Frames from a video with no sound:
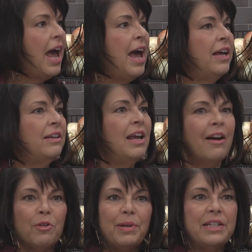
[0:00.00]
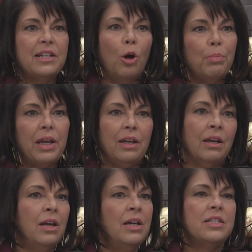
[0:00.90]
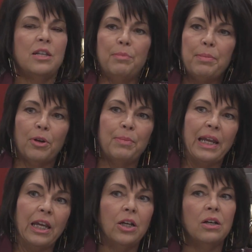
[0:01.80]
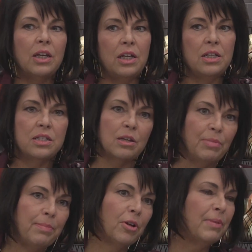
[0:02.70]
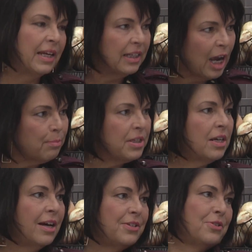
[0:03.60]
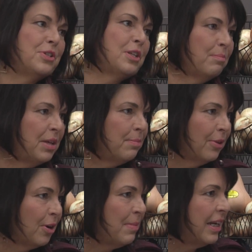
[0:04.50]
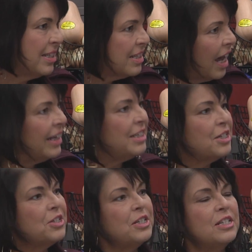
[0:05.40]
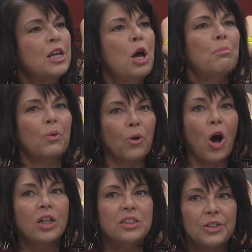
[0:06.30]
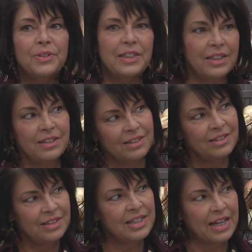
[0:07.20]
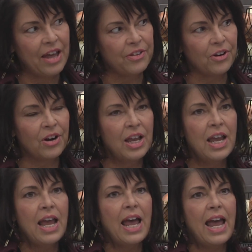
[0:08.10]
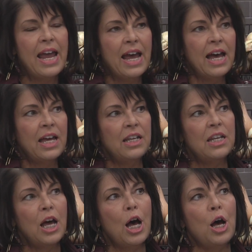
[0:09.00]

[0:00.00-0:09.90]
and everybody's helping. Some people are making cookies, some people are making appetizers, some people are making side dishes, but we're all doing it together. And